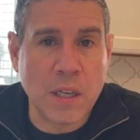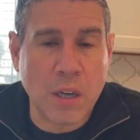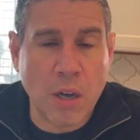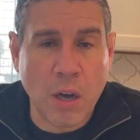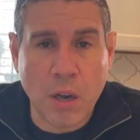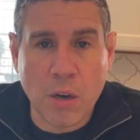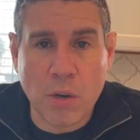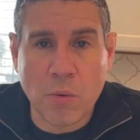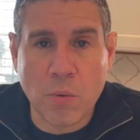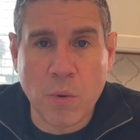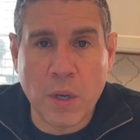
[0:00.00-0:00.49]

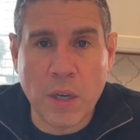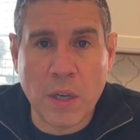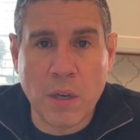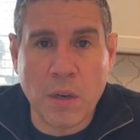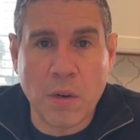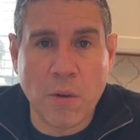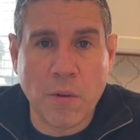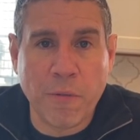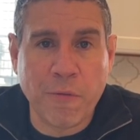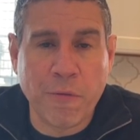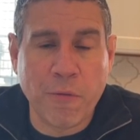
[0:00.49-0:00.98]
color
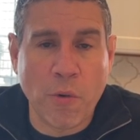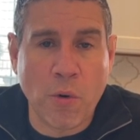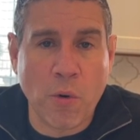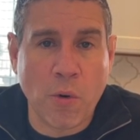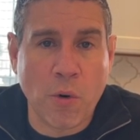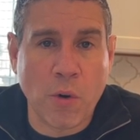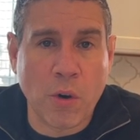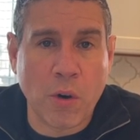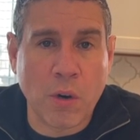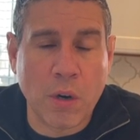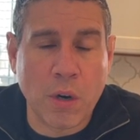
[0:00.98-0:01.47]
wheel
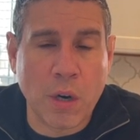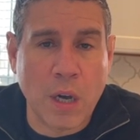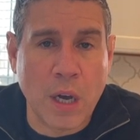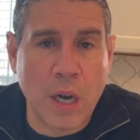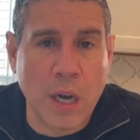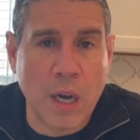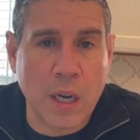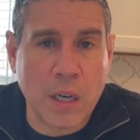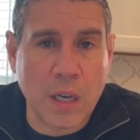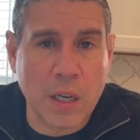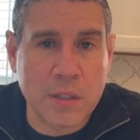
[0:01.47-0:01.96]
for
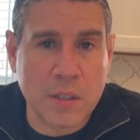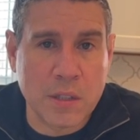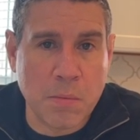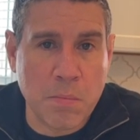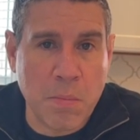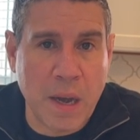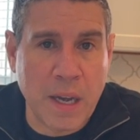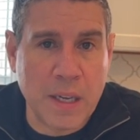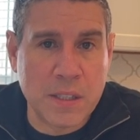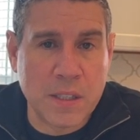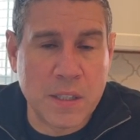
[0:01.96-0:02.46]

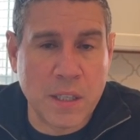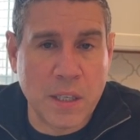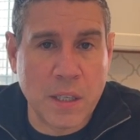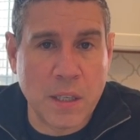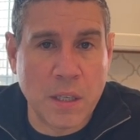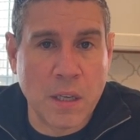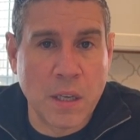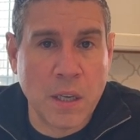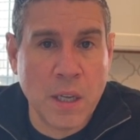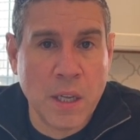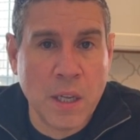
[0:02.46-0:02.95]

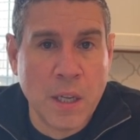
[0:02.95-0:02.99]
customizing